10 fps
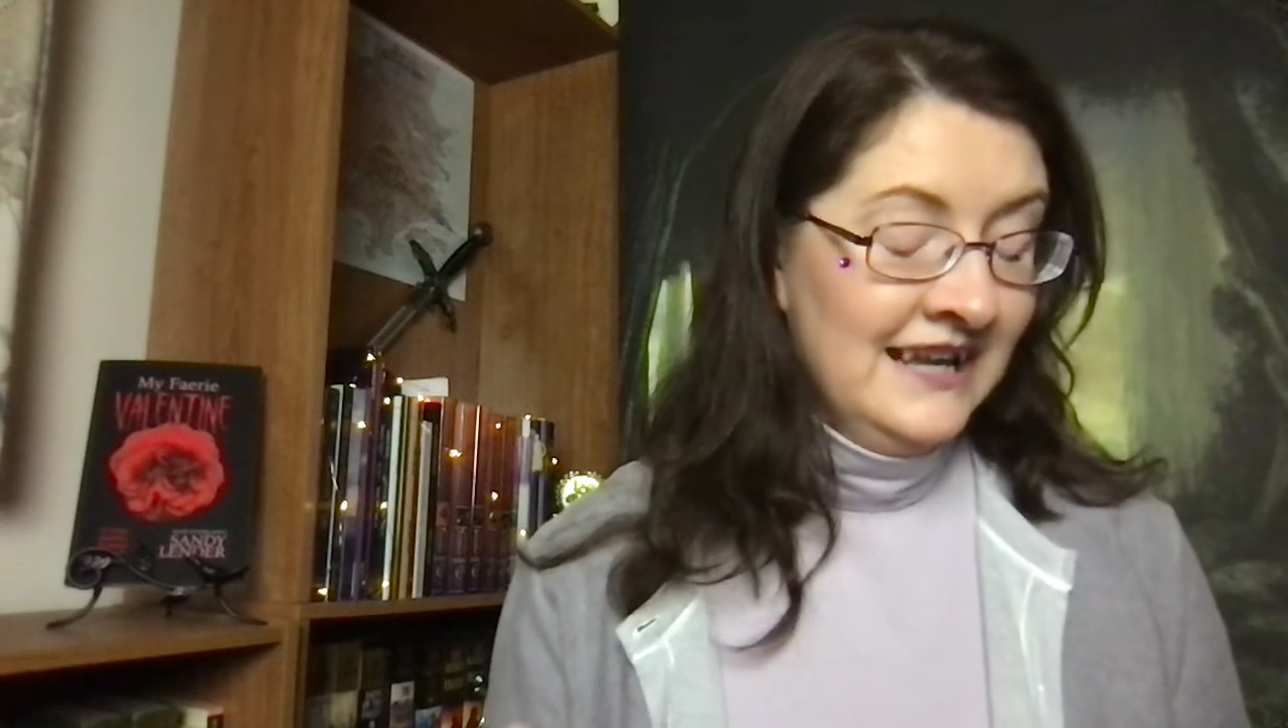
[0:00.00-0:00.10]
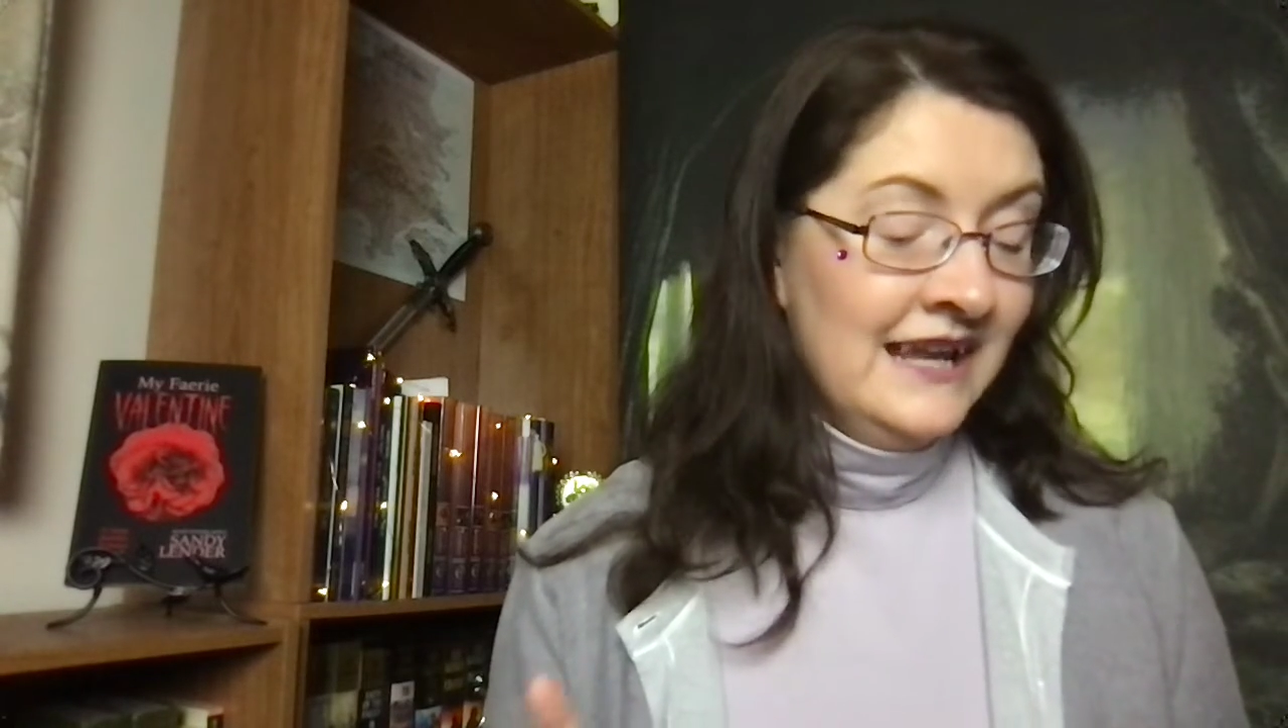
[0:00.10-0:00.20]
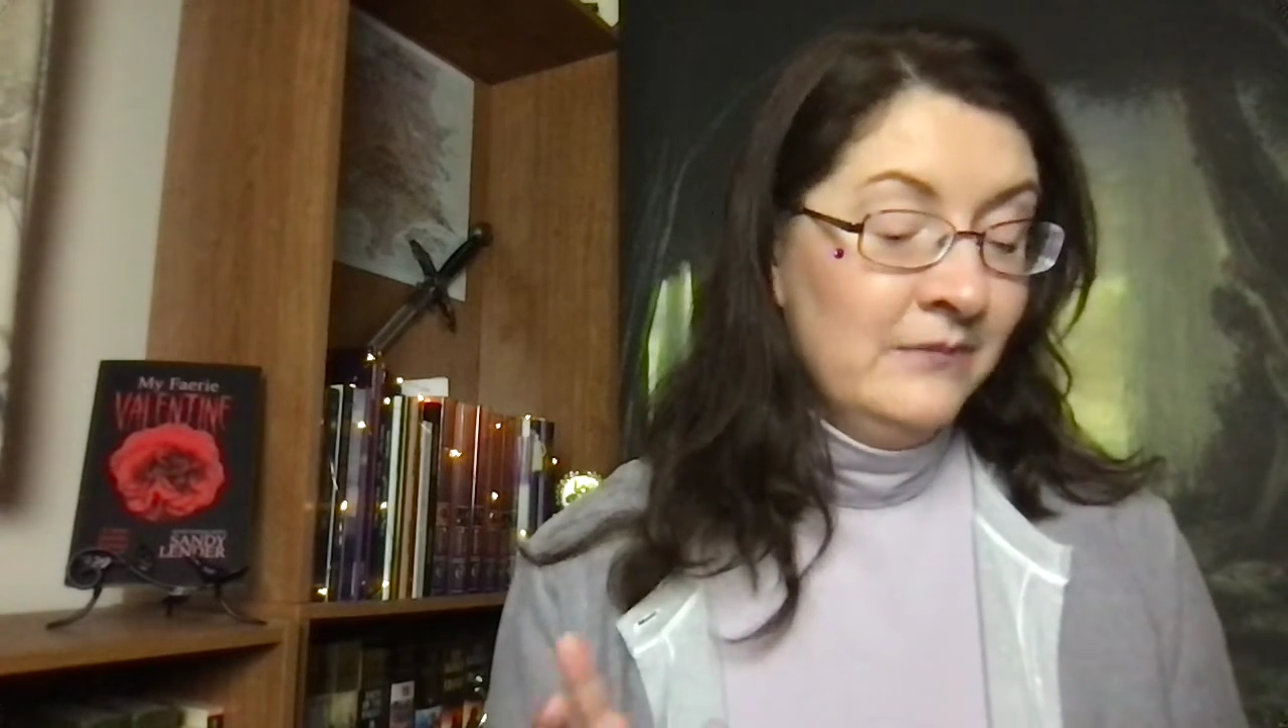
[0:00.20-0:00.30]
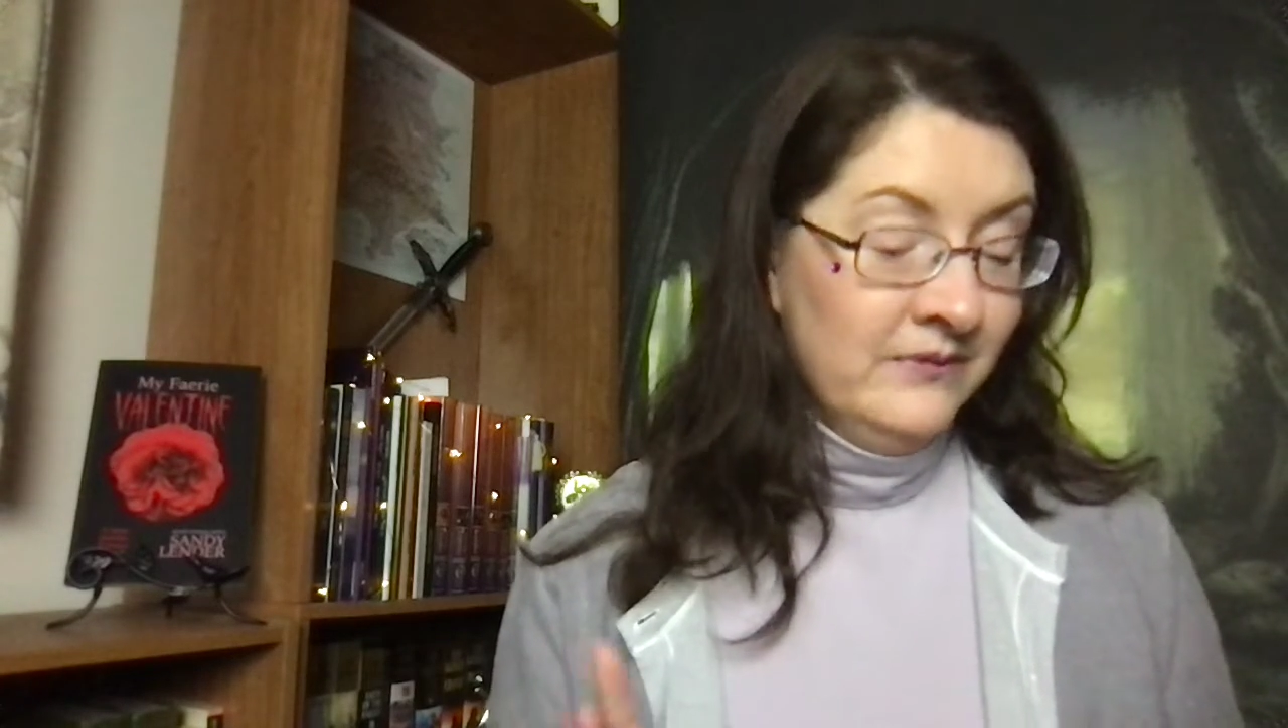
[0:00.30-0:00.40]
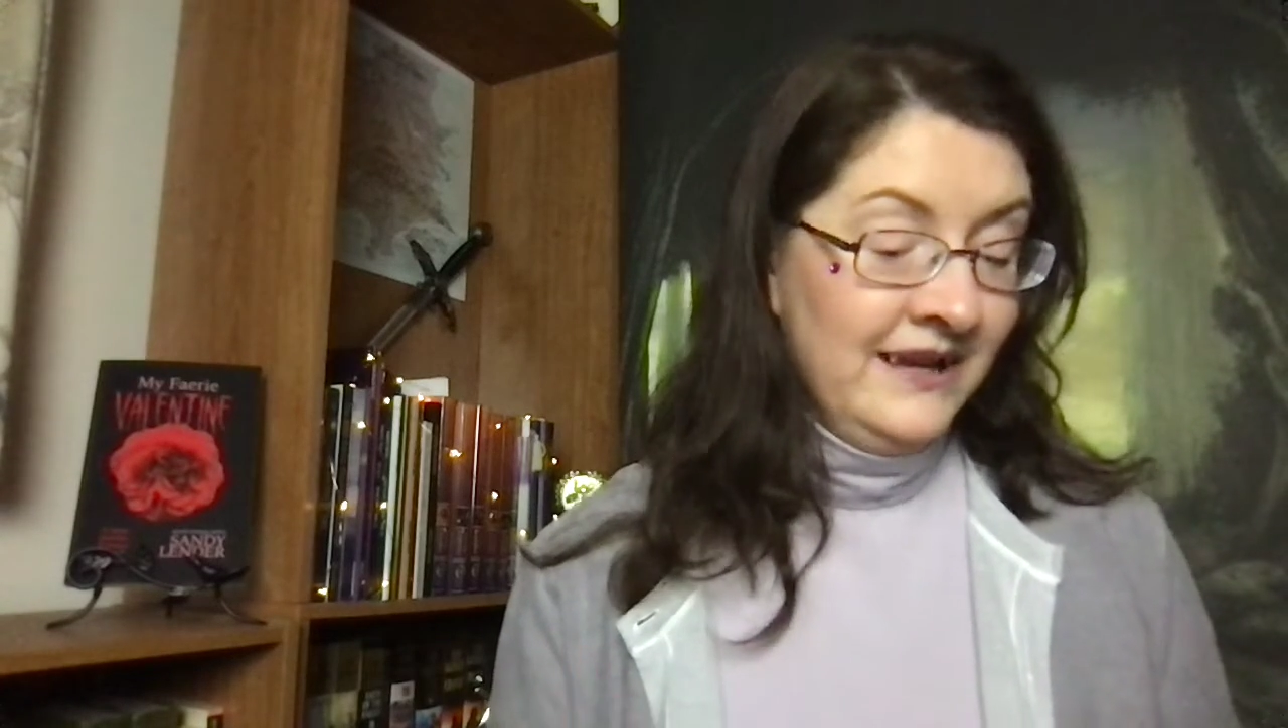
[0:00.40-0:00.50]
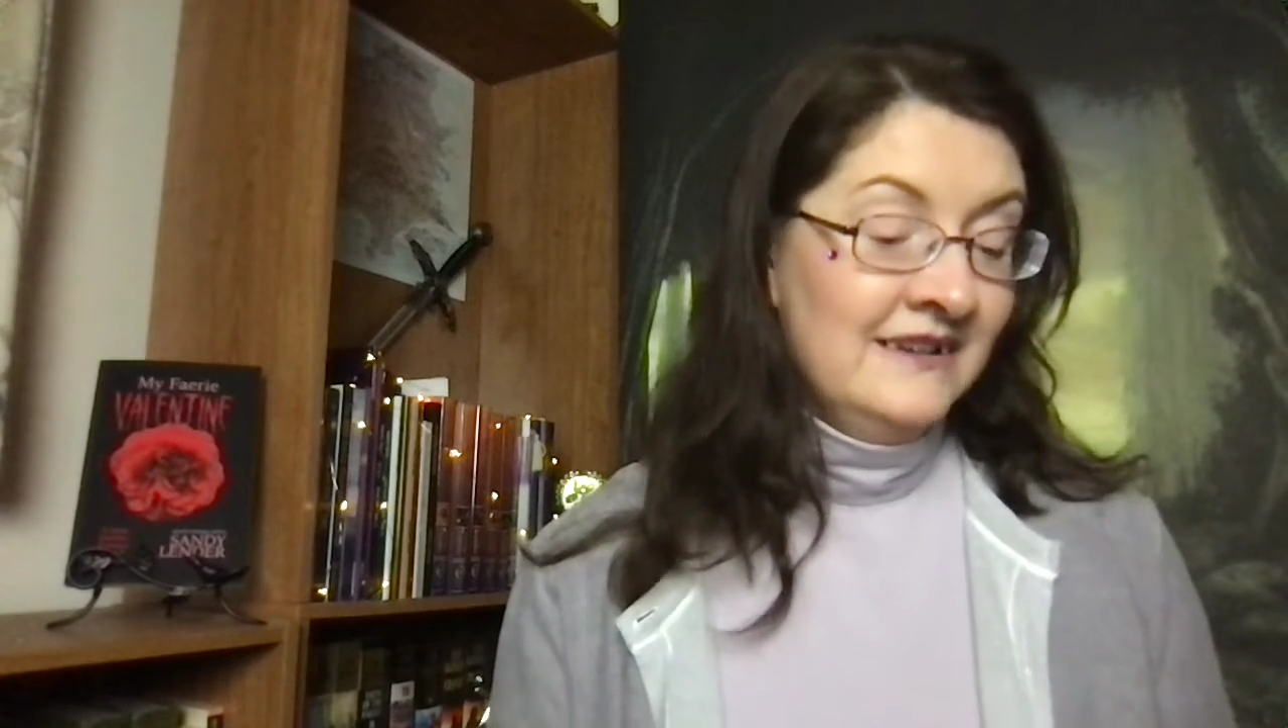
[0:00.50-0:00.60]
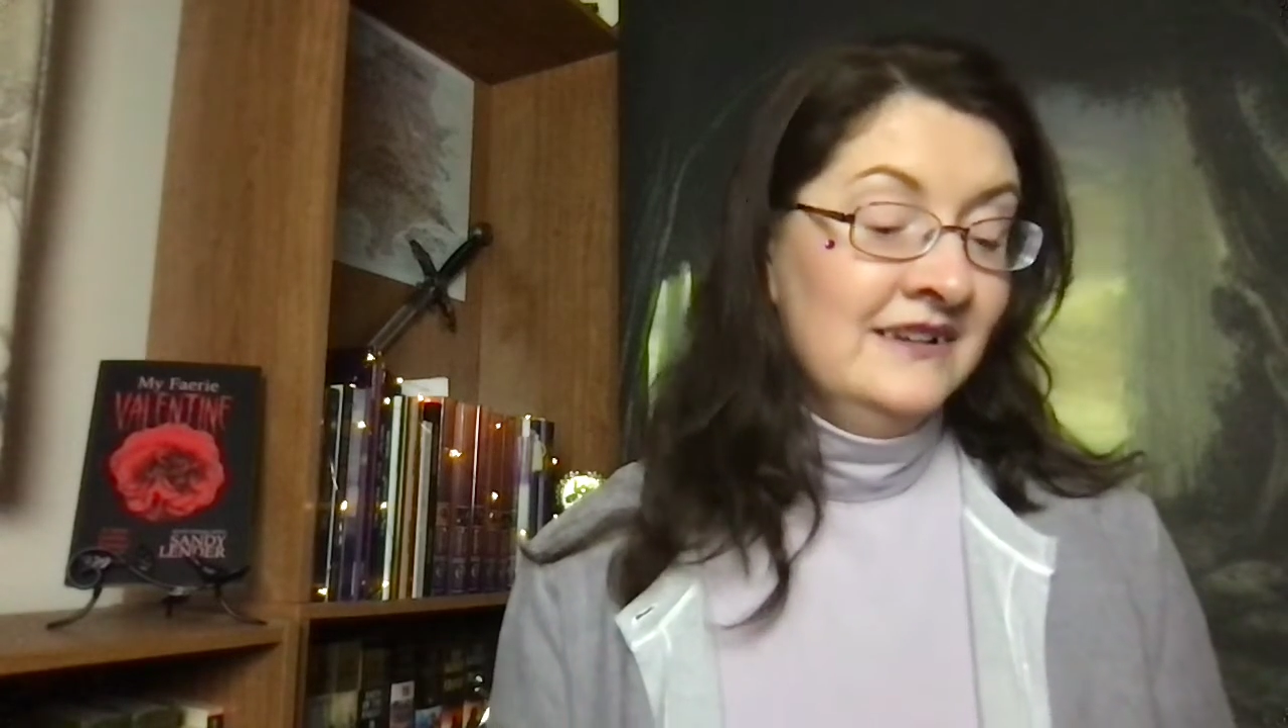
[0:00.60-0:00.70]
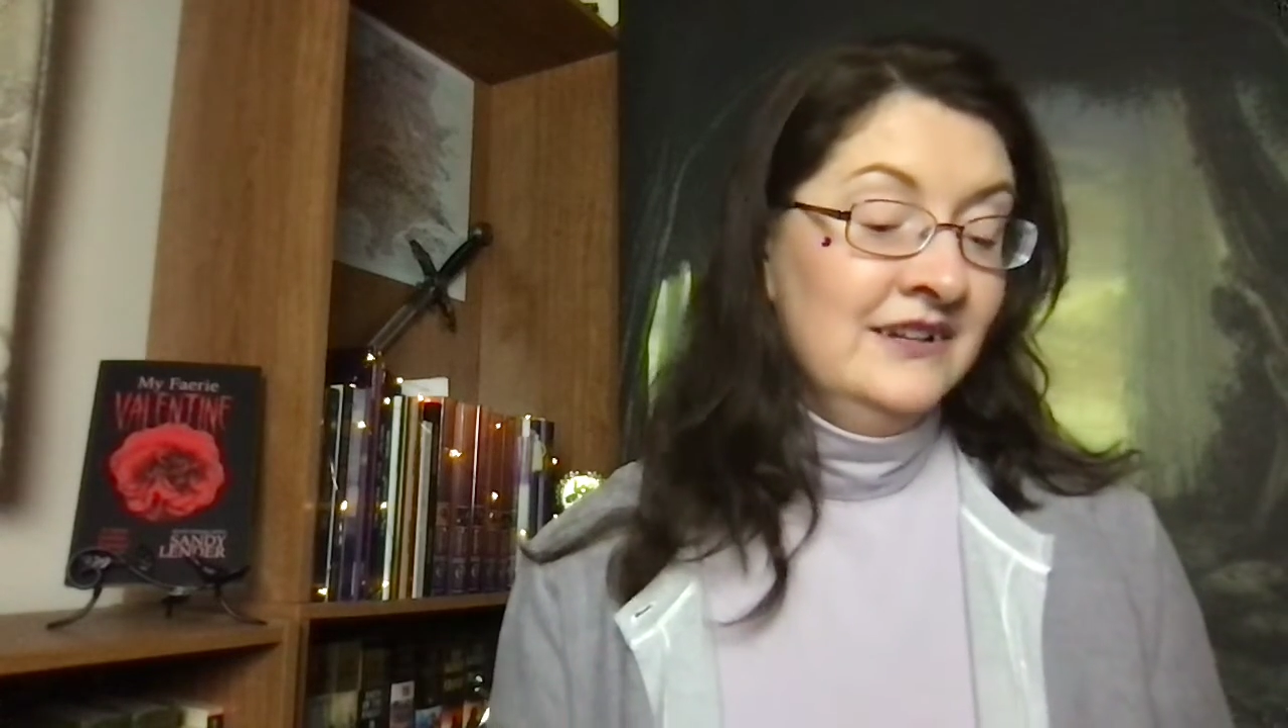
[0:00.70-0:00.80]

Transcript: He planted